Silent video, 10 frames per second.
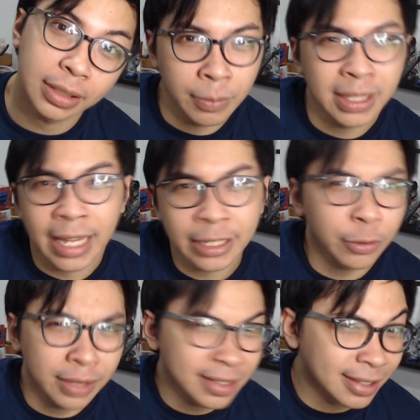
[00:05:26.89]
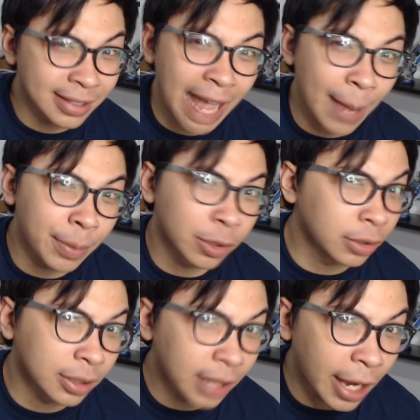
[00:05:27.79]
But take note, this doesn't happen all
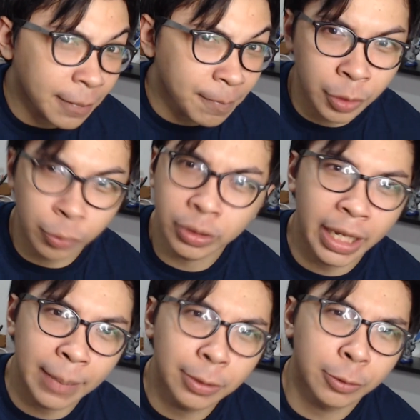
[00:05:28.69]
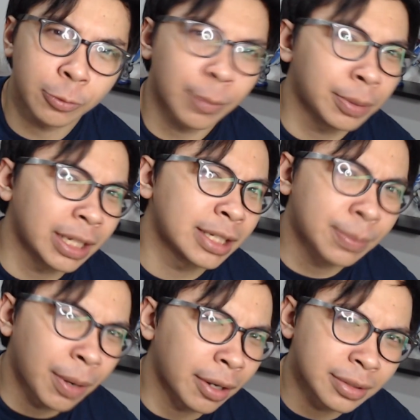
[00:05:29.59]
the time. They're only able to replace
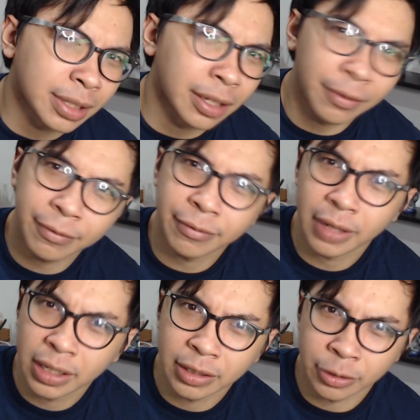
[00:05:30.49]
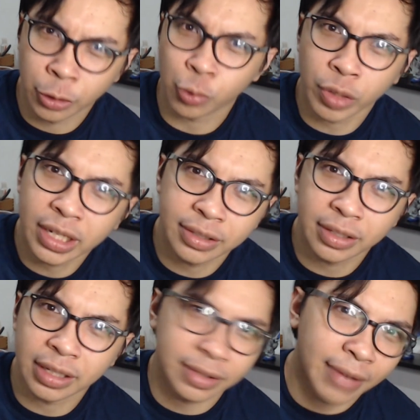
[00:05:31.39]
parts if your
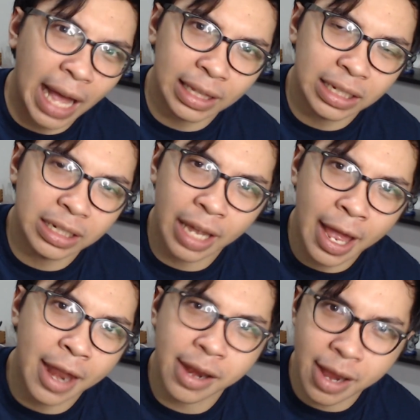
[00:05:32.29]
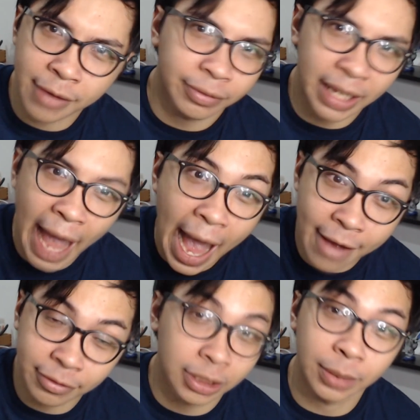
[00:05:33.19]
reason is valid and if they
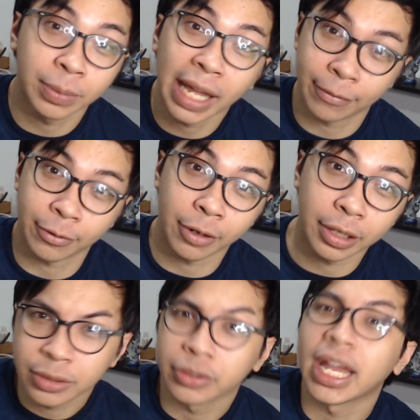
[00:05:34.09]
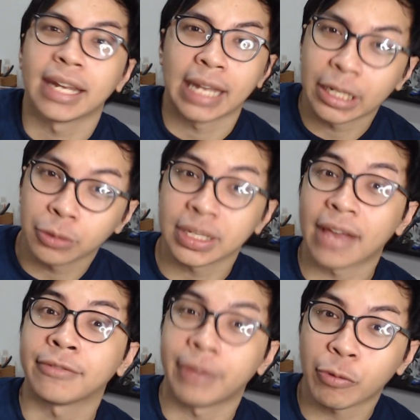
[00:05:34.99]
have the supply for it. So yeah, Nendos
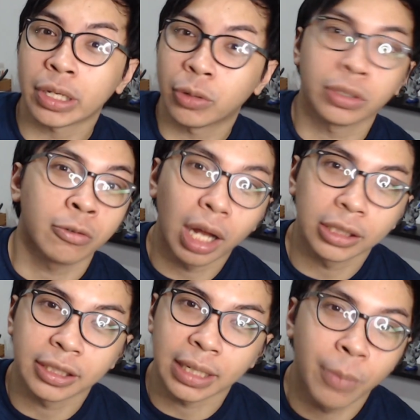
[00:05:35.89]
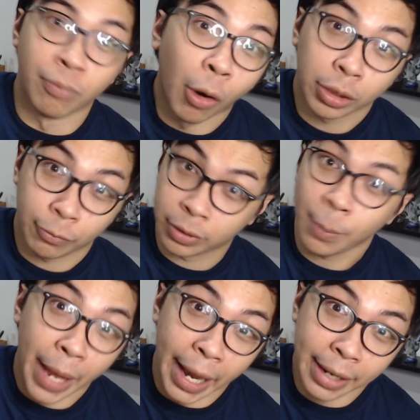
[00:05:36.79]
have very good quality both with the
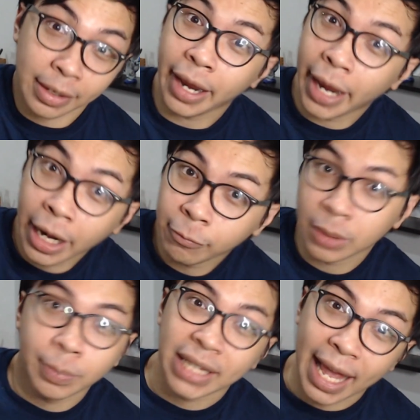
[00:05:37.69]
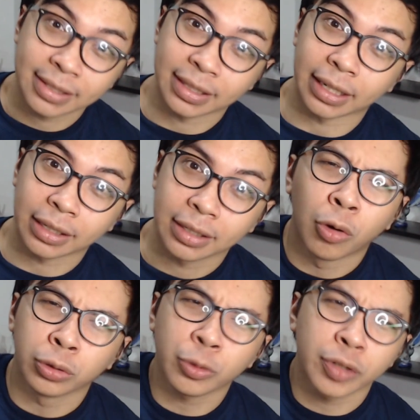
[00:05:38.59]
paint and with the plastic.
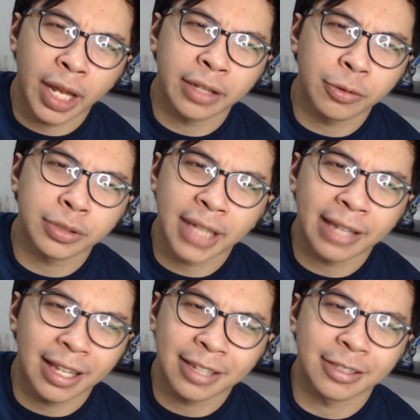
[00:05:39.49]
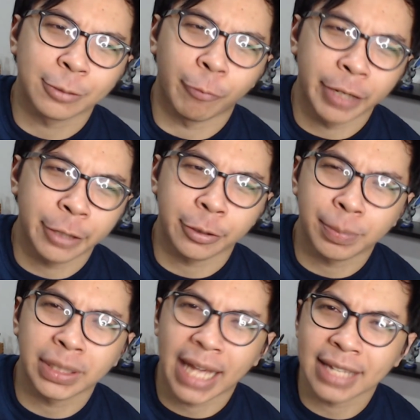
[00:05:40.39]
Older Nendos had like this
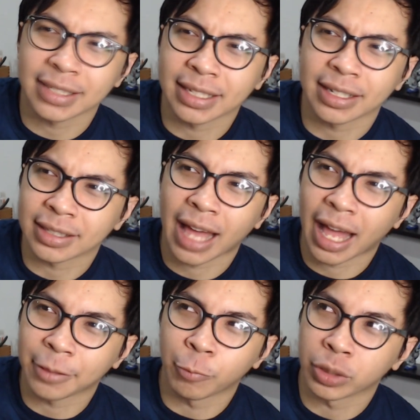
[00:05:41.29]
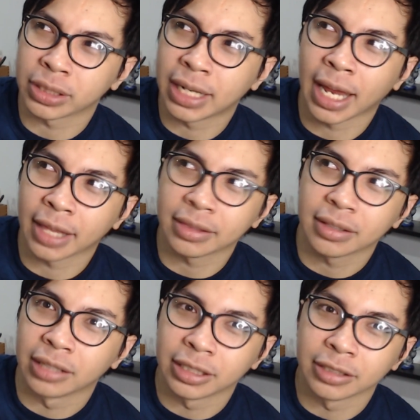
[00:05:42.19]
weird plastic that would get
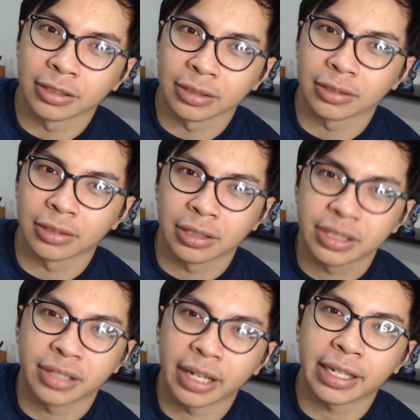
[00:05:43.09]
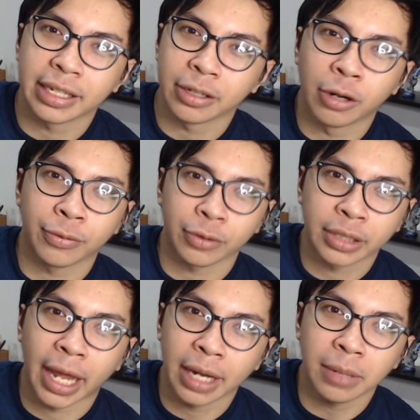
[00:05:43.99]
a little sticky over
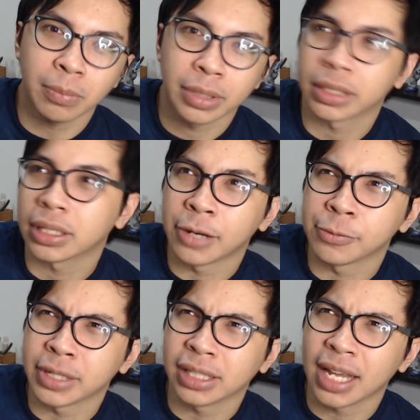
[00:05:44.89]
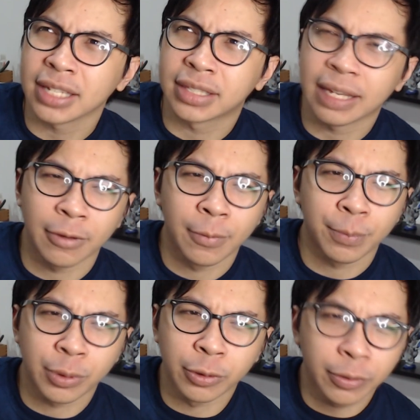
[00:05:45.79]
time, but I realized they've
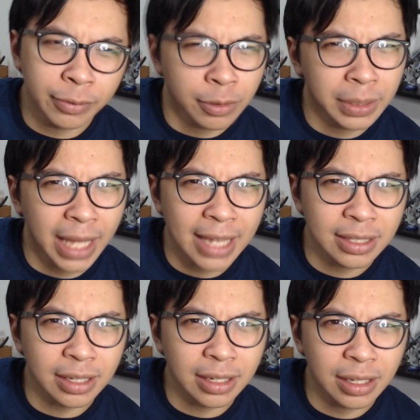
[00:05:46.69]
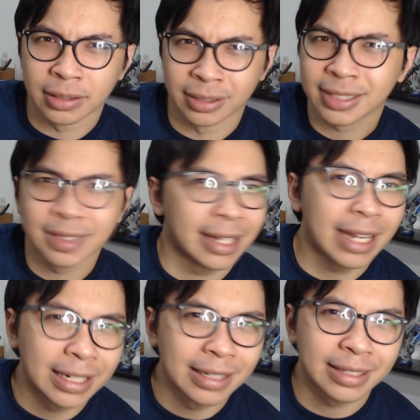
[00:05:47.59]
improved their plastic. The
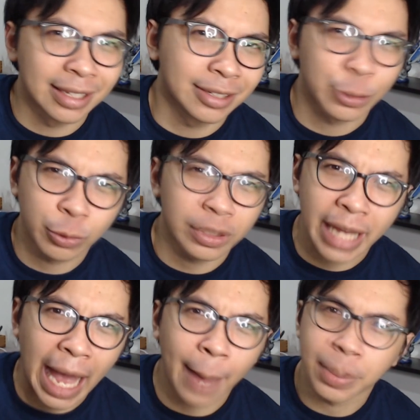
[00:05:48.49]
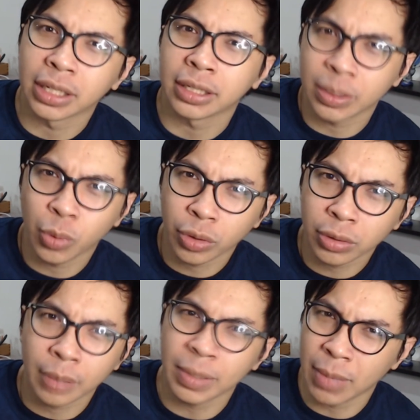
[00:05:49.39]
stickiness doesn't really happen
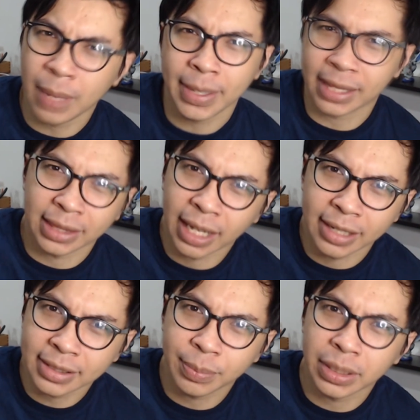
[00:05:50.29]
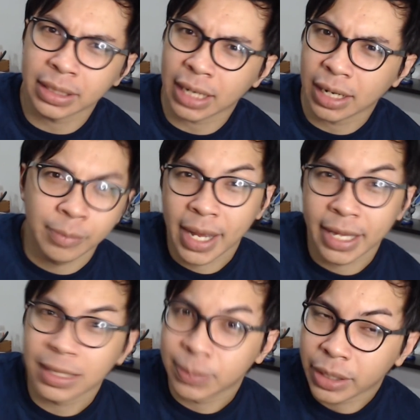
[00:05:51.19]
anymore. I mean, maybe it does, but in my
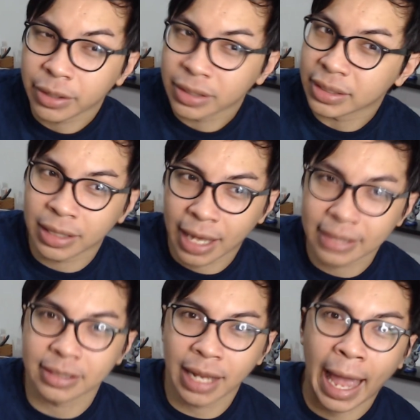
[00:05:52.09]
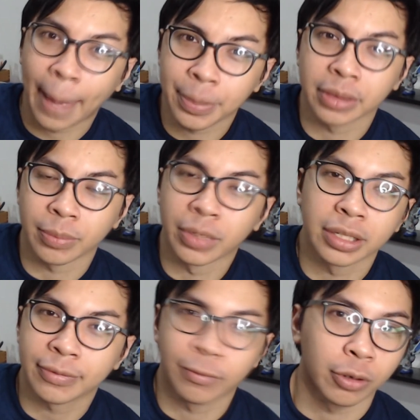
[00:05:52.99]
experience, it hasn't happened
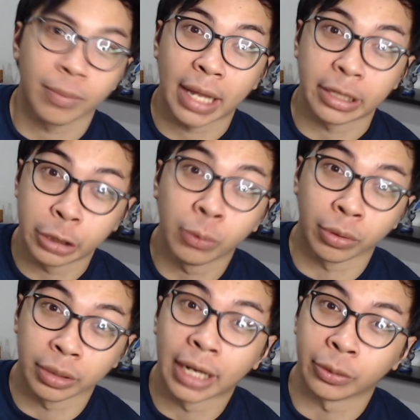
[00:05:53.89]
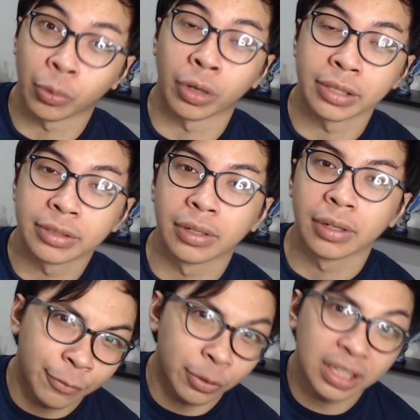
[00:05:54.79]
much for my newer
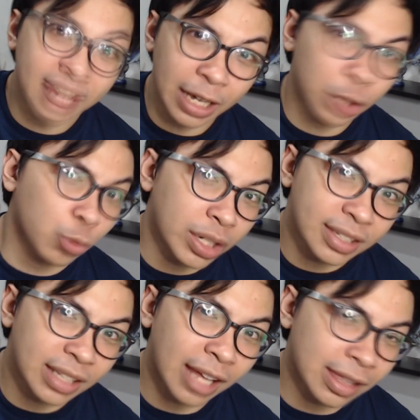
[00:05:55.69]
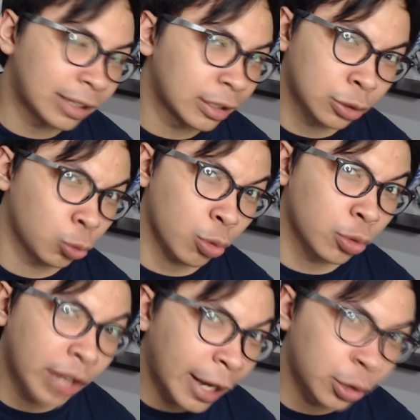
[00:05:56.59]
Nendoroids. For the second reason, I think this is where
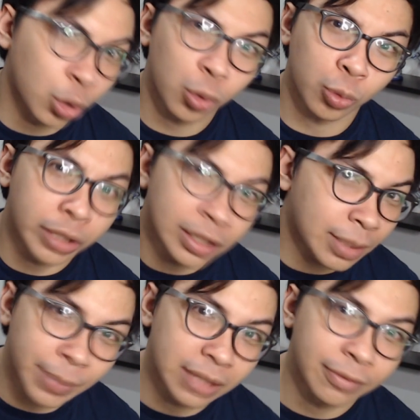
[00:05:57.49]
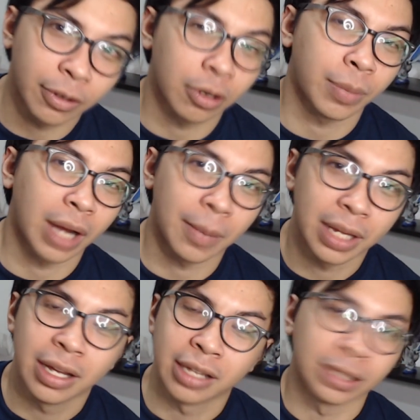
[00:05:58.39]
Nendo really beats Funko Pop.
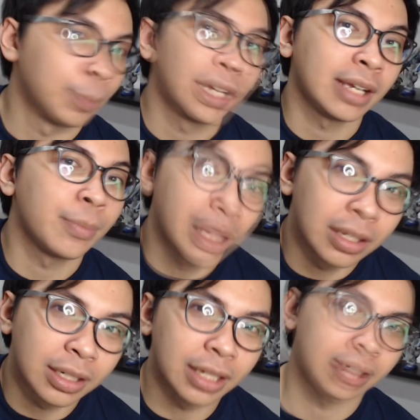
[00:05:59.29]
The playability.